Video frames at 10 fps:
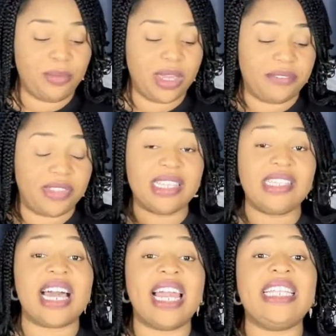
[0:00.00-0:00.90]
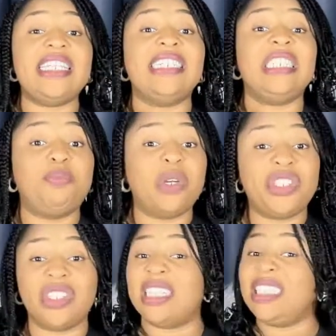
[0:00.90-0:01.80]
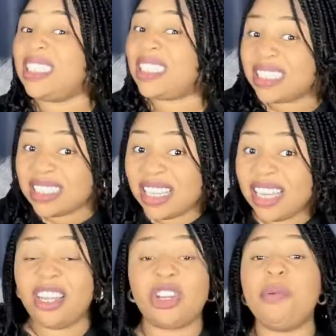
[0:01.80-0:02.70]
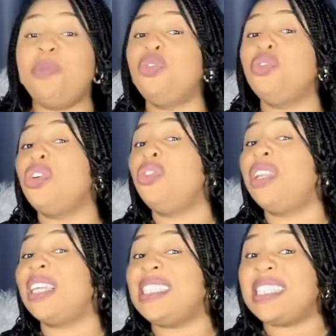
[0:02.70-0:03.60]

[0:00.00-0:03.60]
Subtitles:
We have the anxiety and depression. And this, a lot of people do not know that this